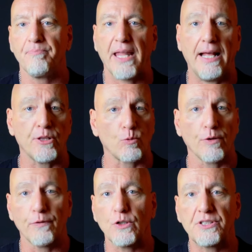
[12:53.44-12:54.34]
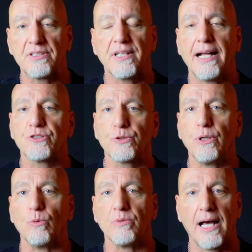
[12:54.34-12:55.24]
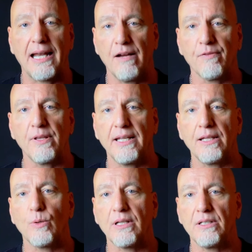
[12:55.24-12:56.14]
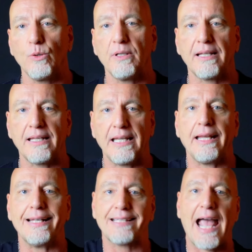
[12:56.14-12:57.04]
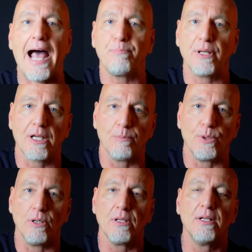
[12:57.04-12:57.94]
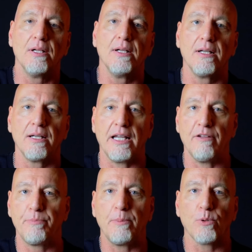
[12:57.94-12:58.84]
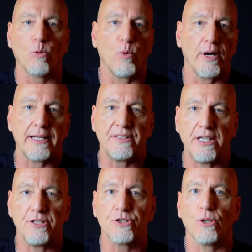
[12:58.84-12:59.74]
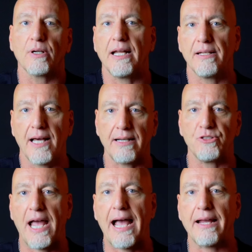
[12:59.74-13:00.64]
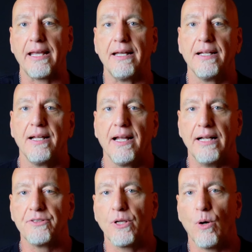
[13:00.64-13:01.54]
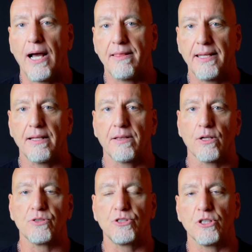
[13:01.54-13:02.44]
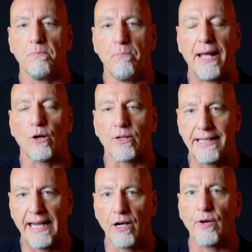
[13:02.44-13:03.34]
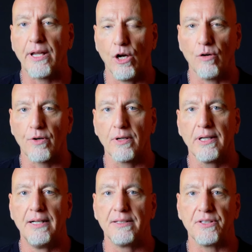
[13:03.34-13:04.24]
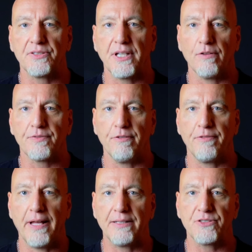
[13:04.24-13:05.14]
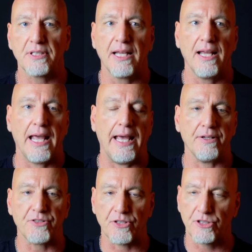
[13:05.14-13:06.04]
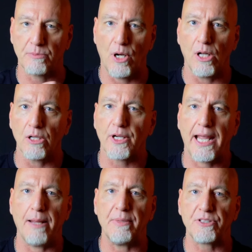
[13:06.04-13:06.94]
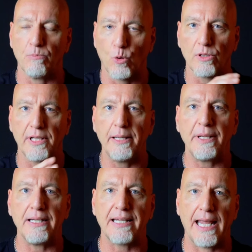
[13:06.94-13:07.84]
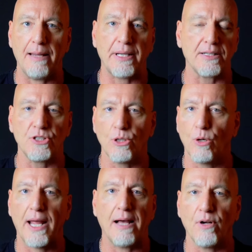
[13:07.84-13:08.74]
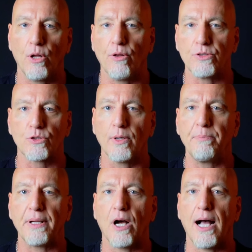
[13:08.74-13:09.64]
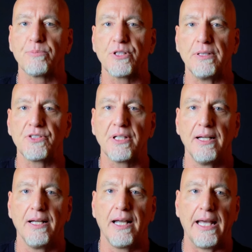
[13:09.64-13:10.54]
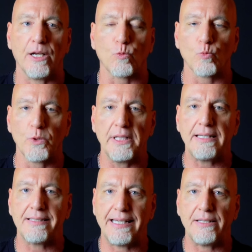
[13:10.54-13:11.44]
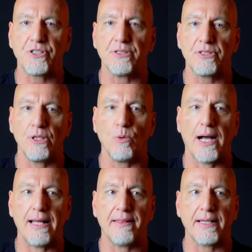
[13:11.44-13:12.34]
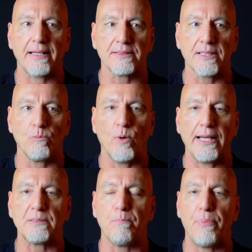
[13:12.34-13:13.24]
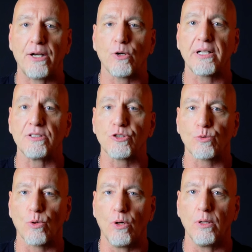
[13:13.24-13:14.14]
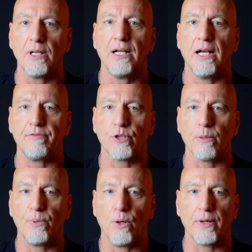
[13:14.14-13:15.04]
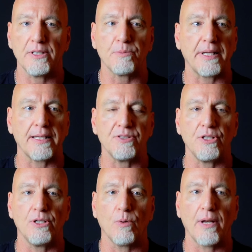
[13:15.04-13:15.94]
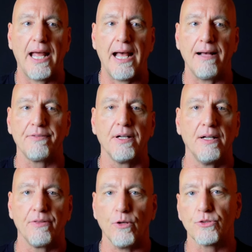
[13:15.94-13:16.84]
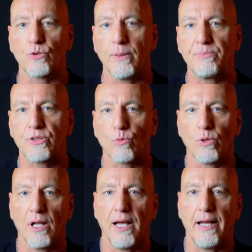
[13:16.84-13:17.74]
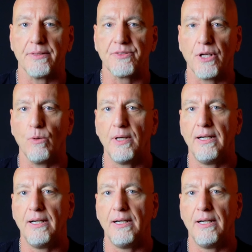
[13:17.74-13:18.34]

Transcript: And the reverse is not true. Not everything you can do in the gi is applicable if people are wearing a t-shirt and not a jacket. And so I think there's just better carryover to self-defense. And smaller game. It's a more limited game because you don't have all those gripping options. And it really teaches you, I think, in some ways, better control of your opponents because you don't have those grips to rely on. So